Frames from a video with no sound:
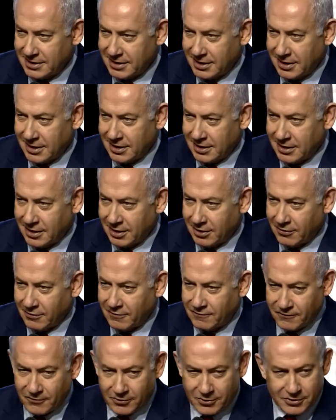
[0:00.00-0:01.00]
and I look
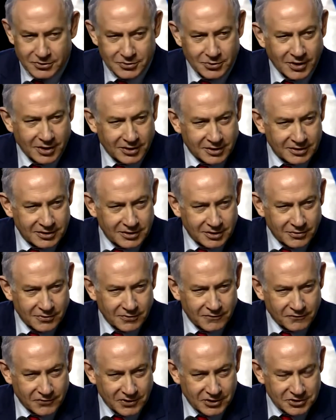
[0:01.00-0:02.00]
forward to our
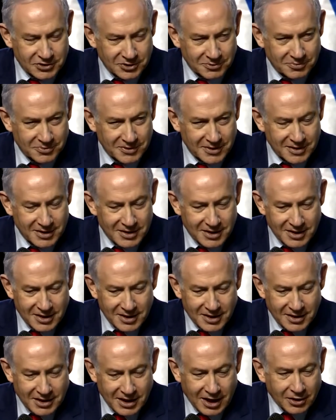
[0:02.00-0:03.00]
continued friendship.
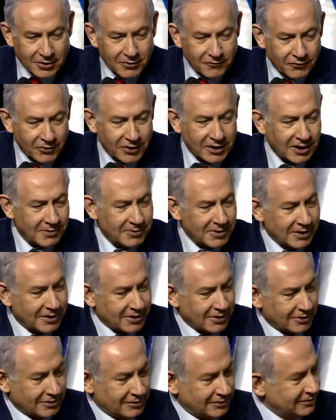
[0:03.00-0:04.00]
Thank you for coming
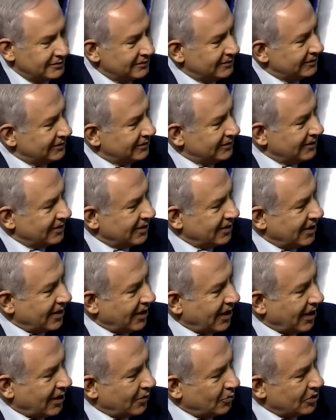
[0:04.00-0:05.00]
here
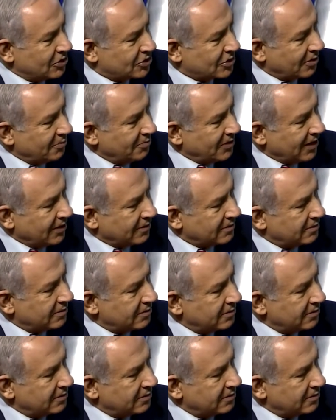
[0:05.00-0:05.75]
and we shall meet.